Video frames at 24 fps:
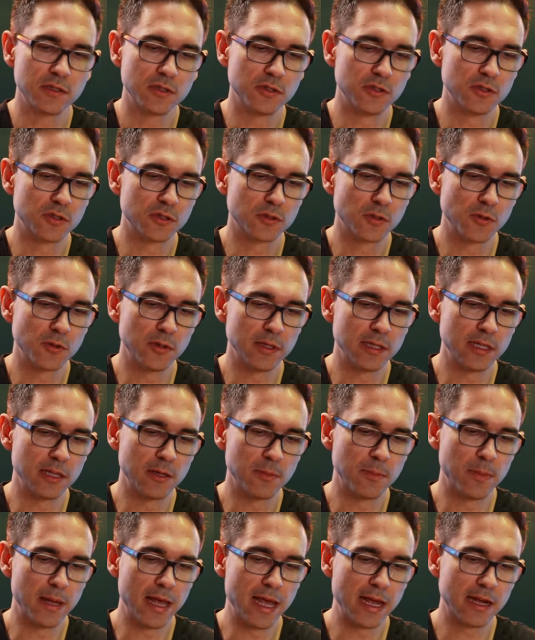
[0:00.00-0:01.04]
you screw it into the
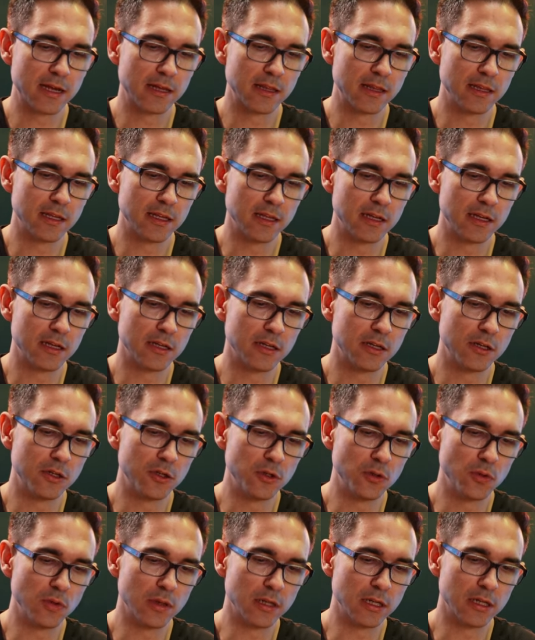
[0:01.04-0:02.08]
back of the
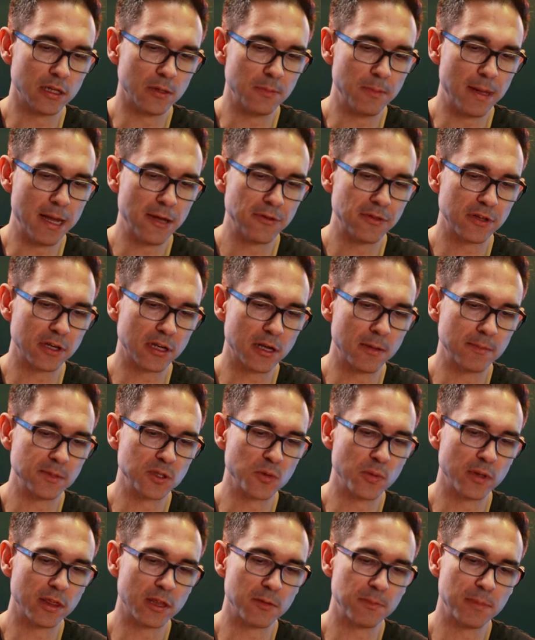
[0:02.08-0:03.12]
new little mount that comes
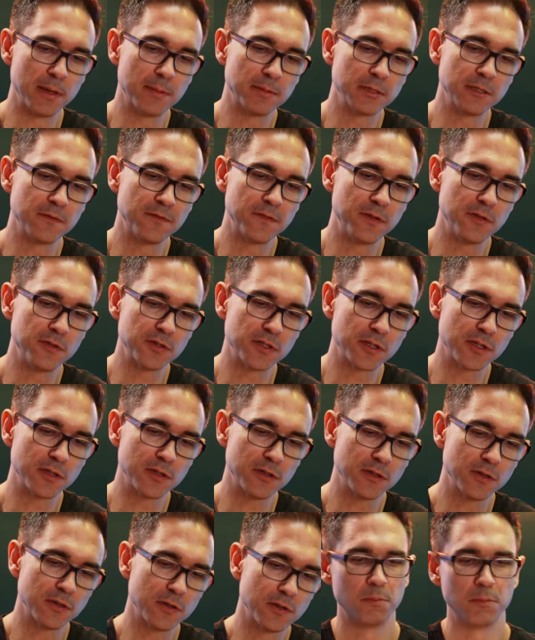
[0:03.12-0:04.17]
with the bubble
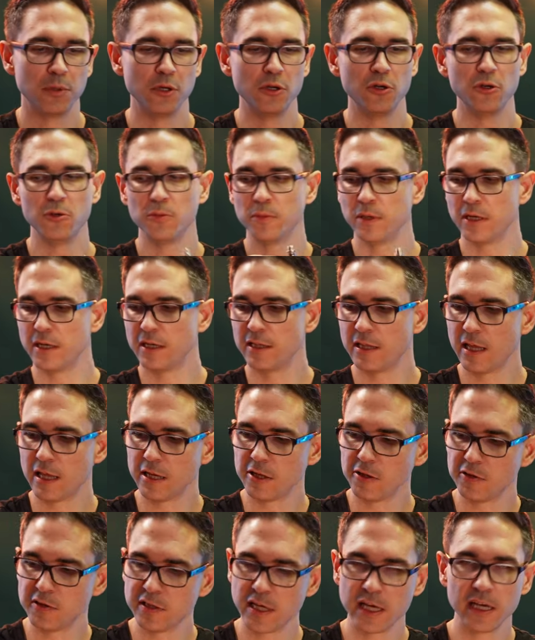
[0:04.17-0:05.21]
diffuser. Boom, and then
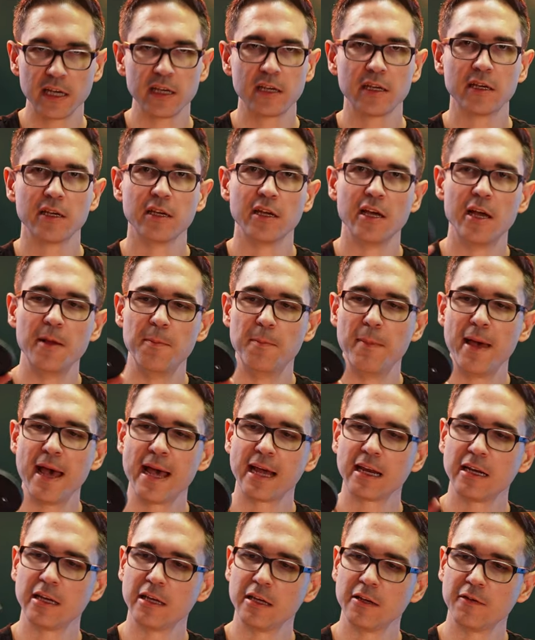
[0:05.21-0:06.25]
you take a
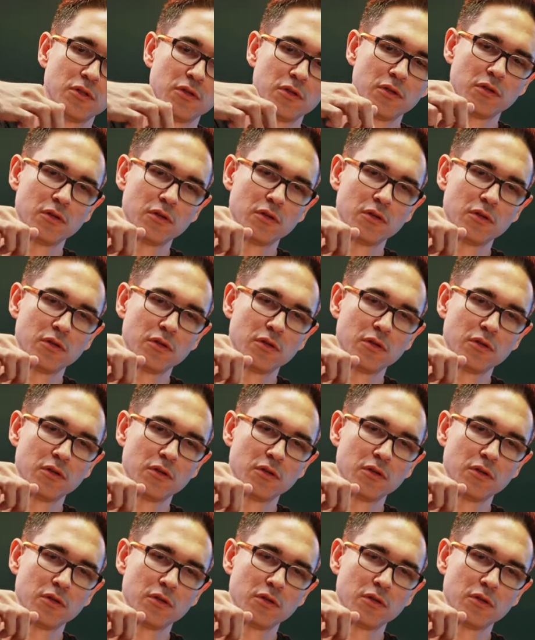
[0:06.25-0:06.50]
magnet.